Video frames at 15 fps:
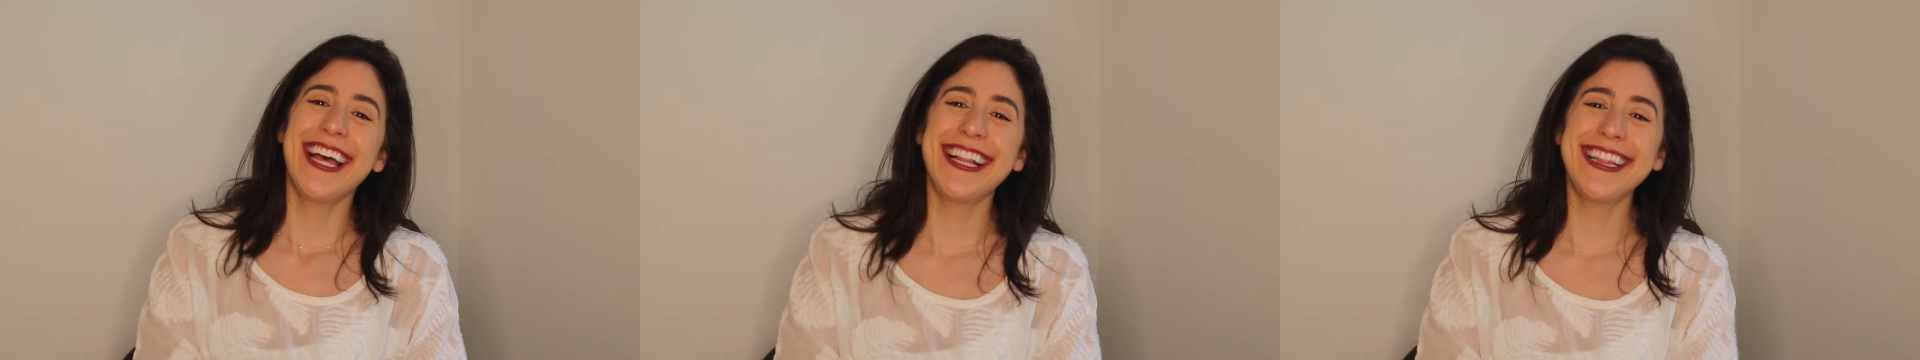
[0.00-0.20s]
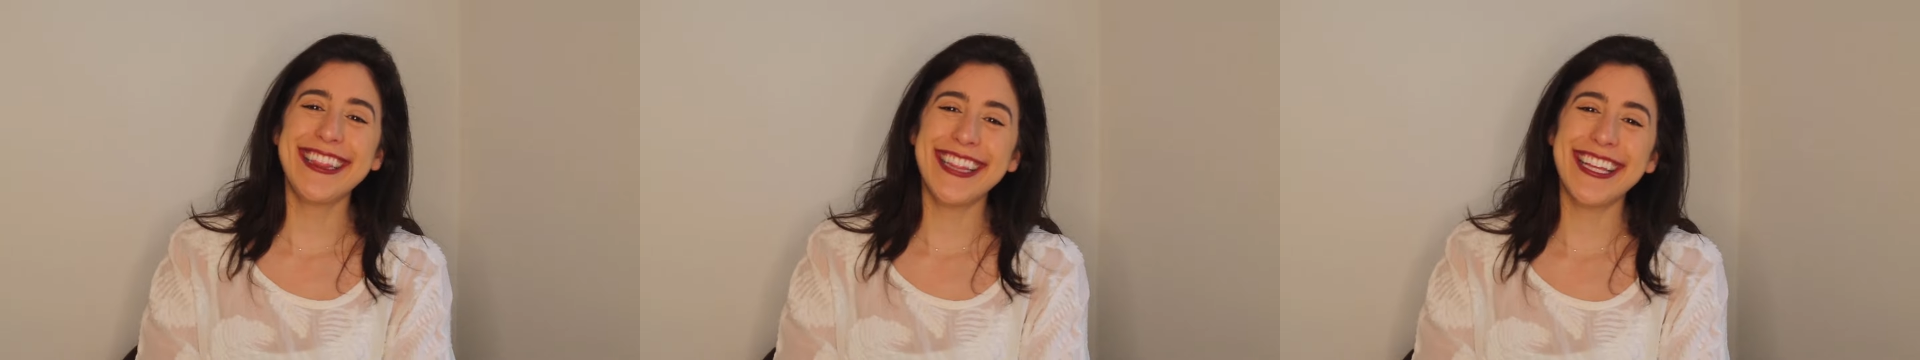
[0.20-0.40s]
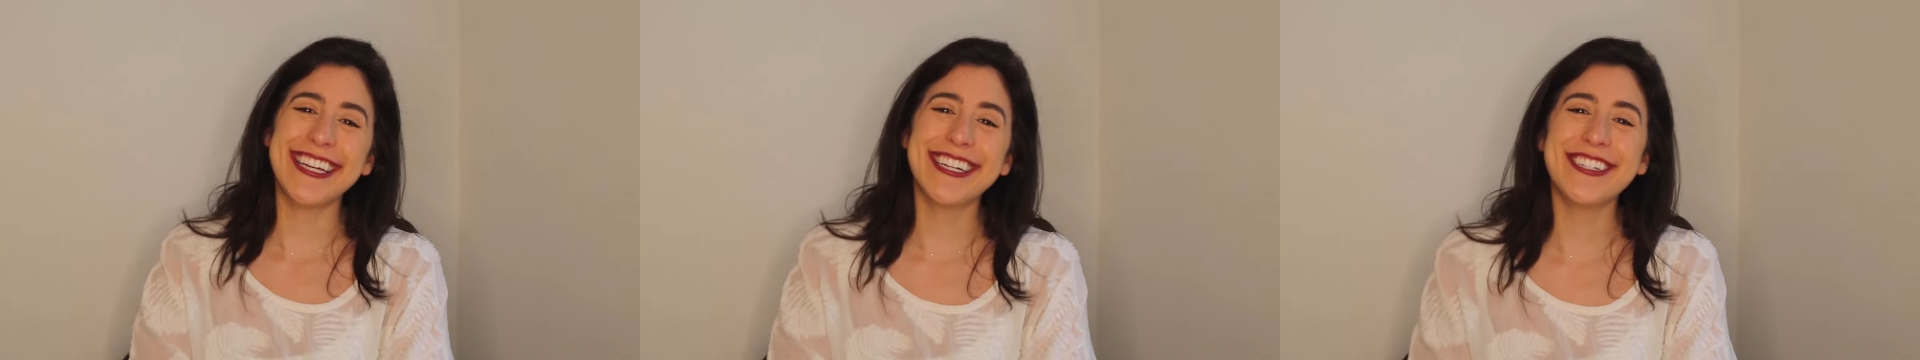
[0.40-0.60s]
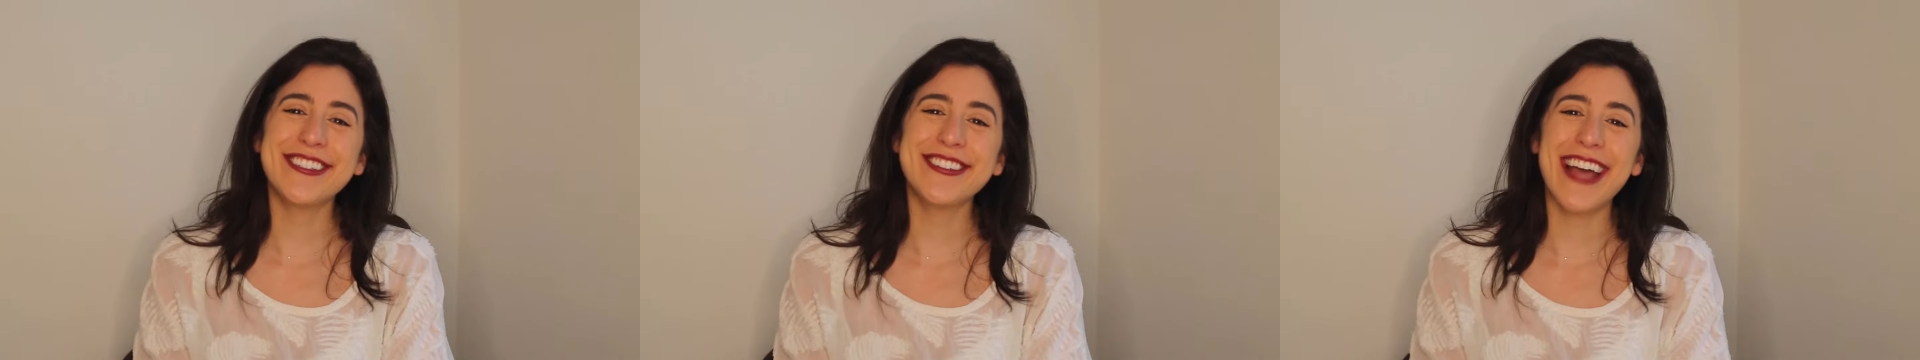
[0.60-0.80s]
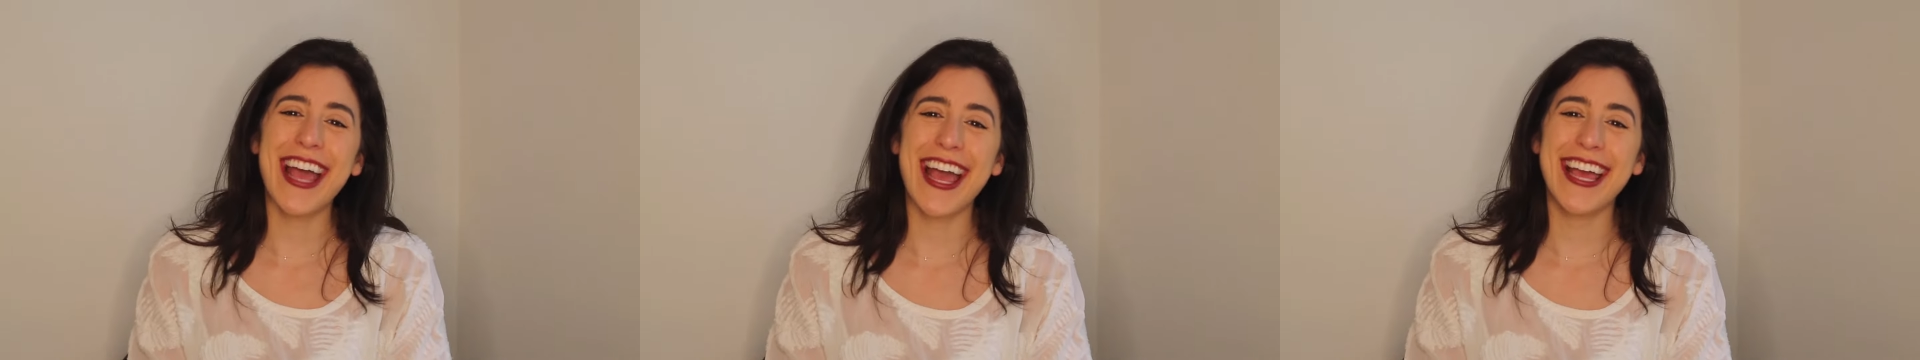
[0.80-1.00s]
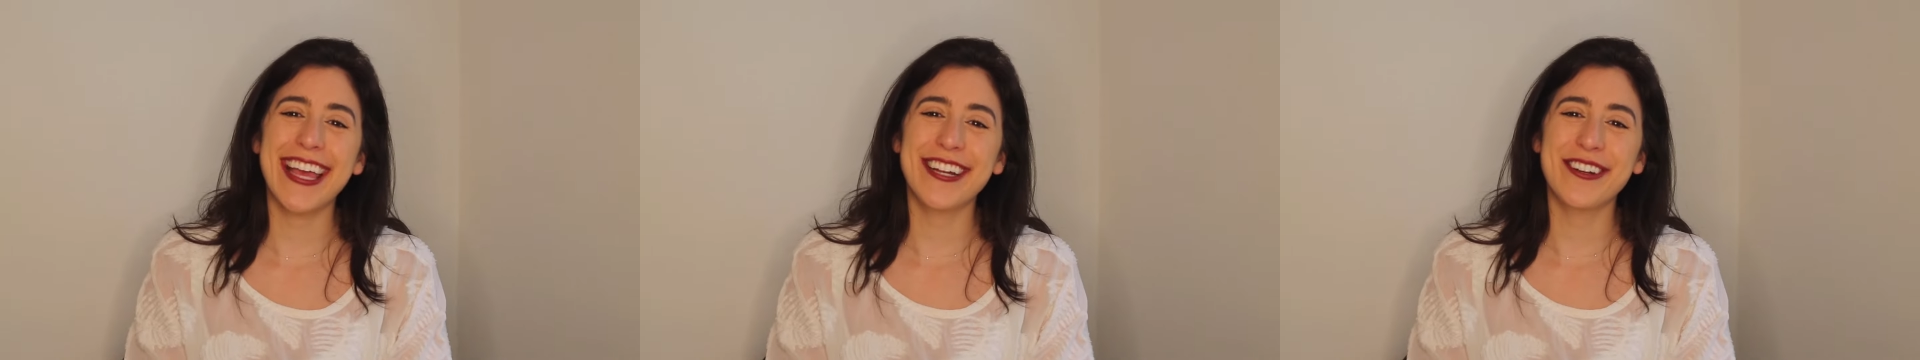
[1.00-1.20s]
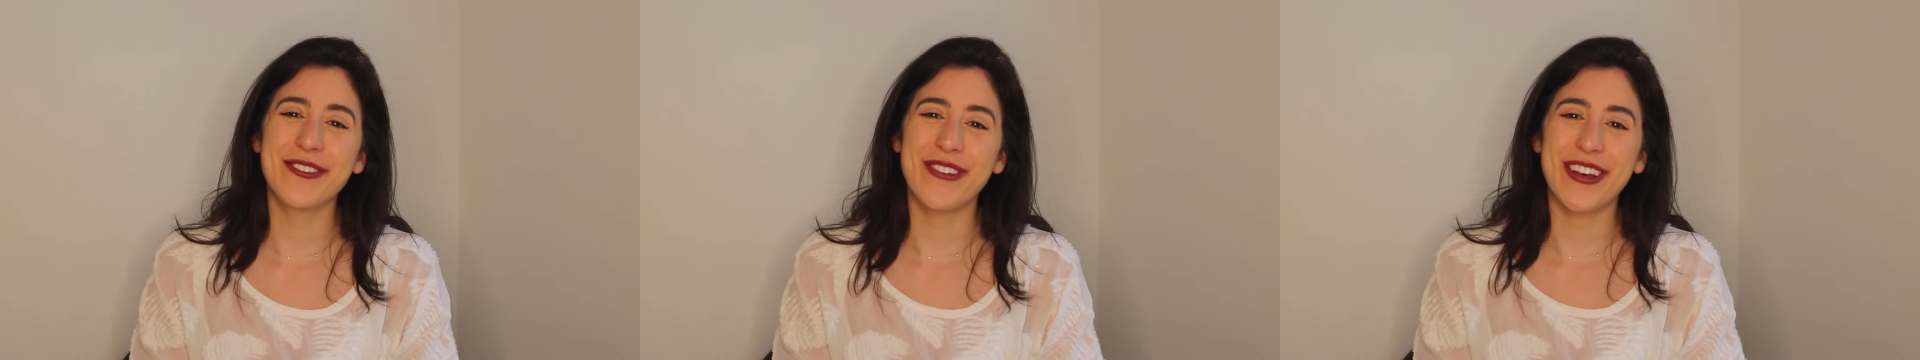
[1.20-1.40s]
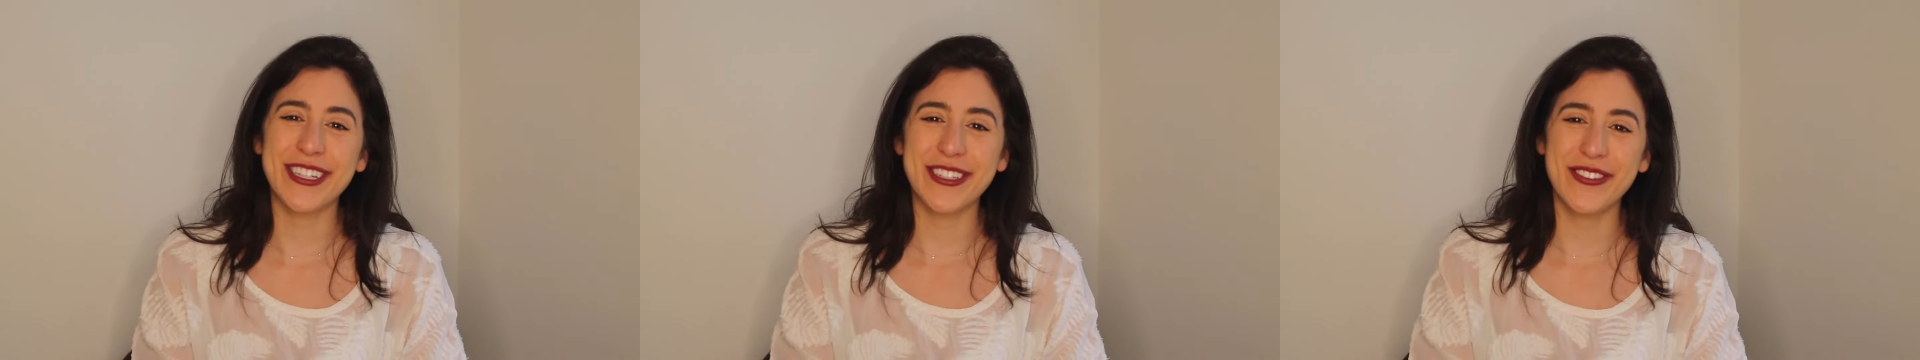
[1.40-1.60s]
Hello and
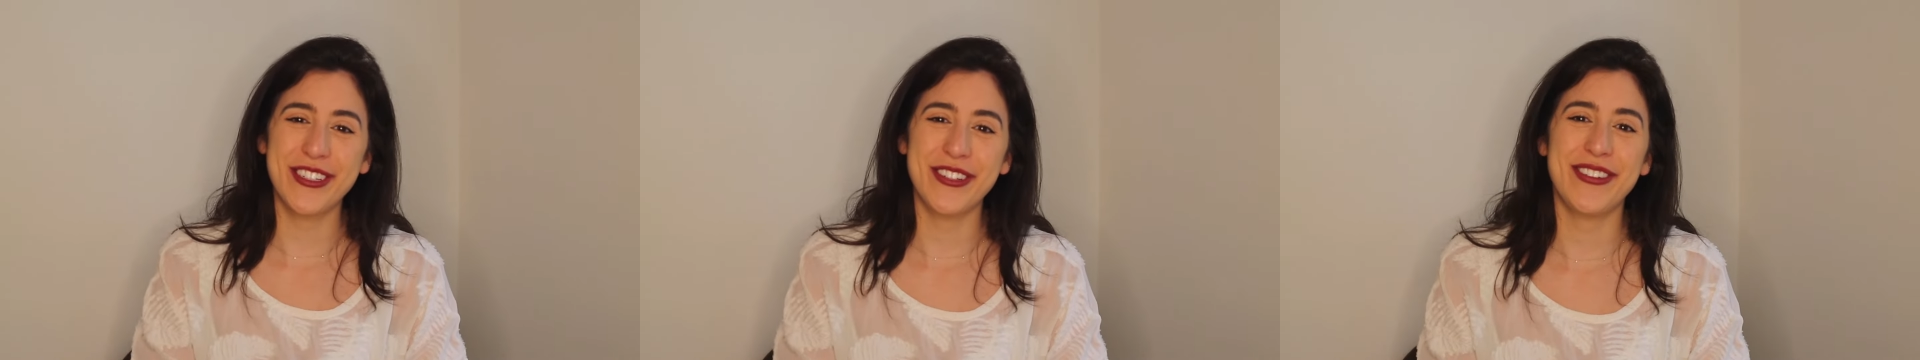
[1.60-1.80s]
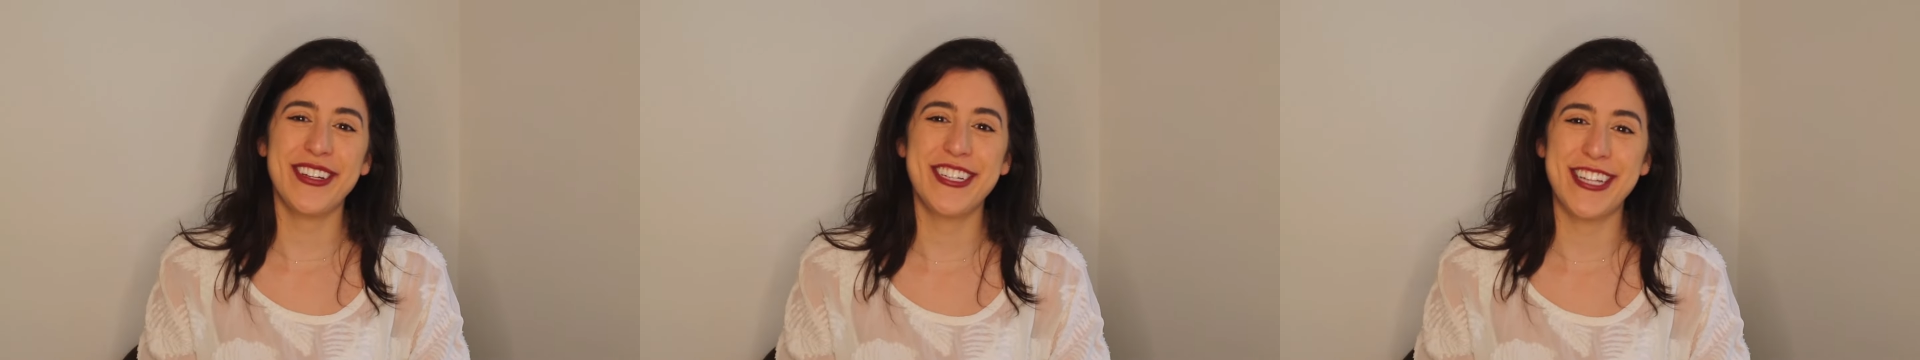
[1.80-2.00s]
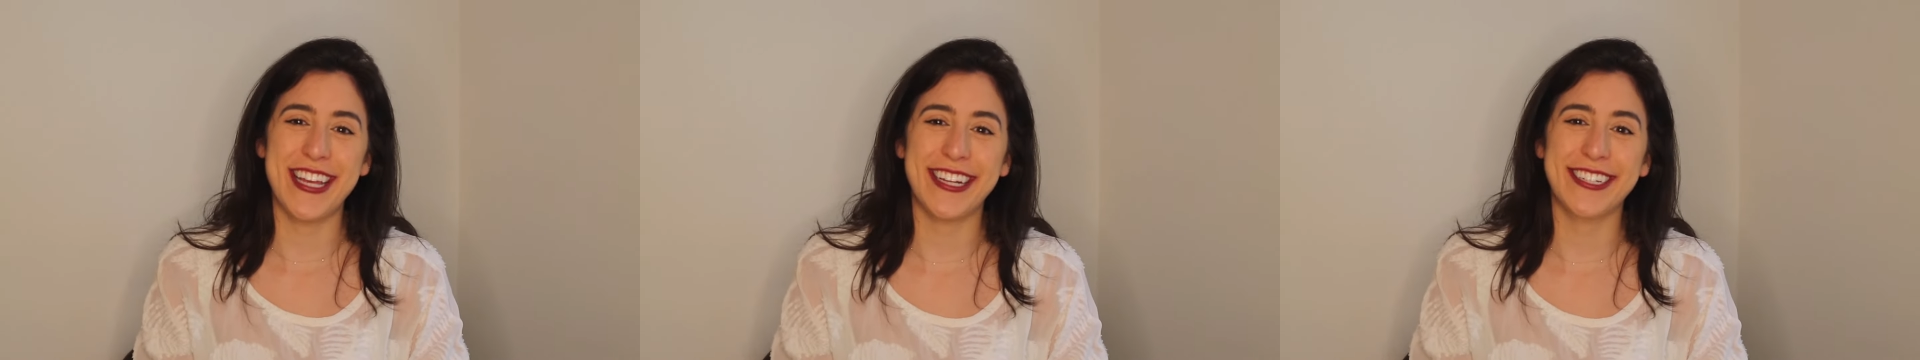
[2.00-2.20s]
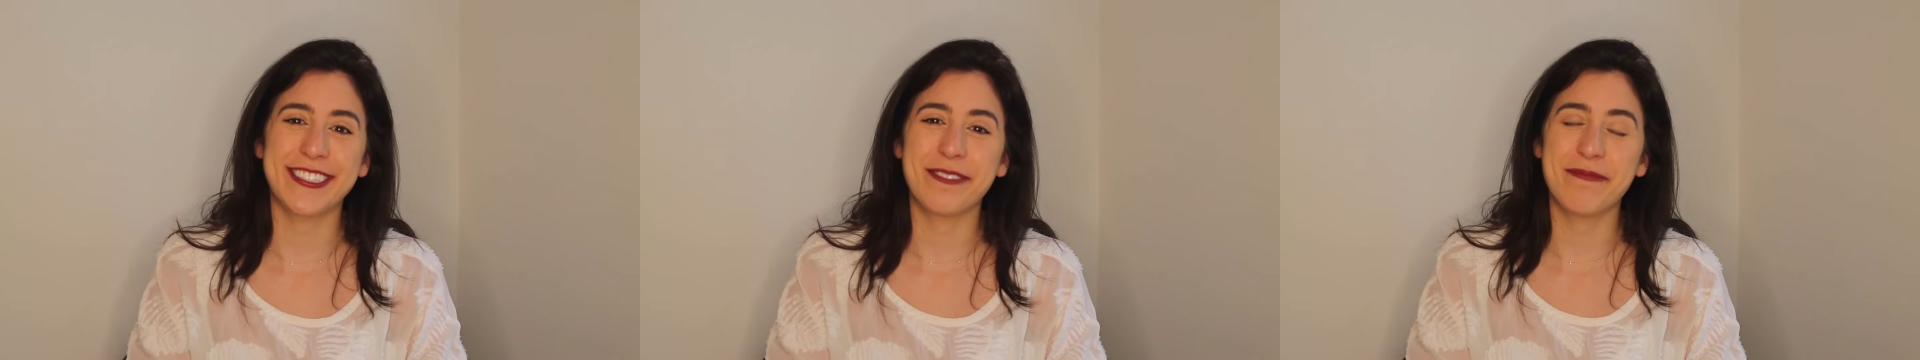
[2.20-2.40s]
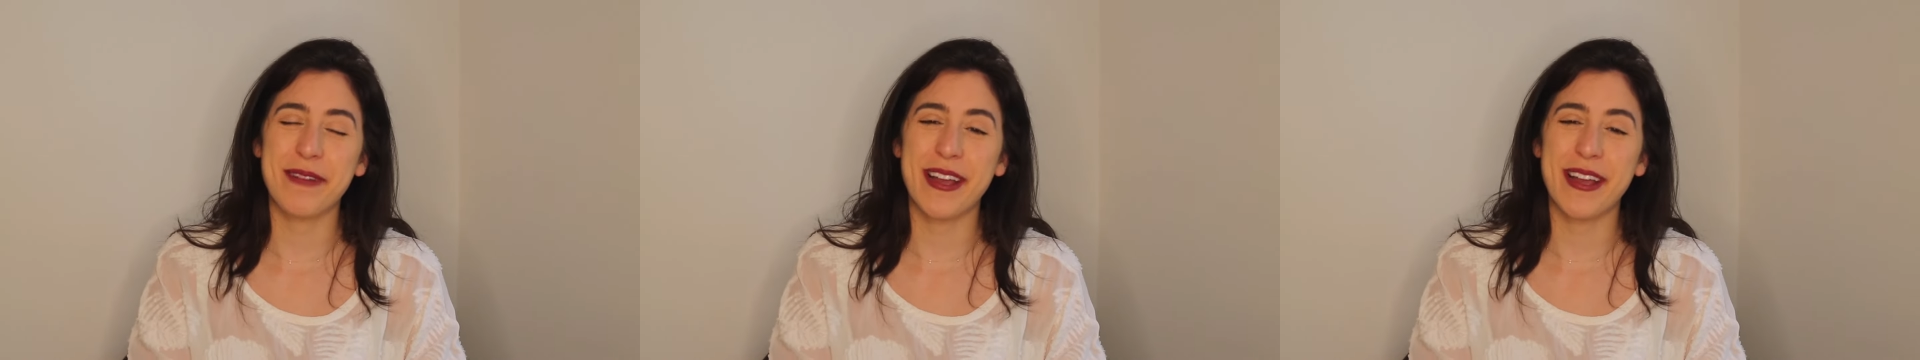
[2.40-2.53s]
welcome to my channel.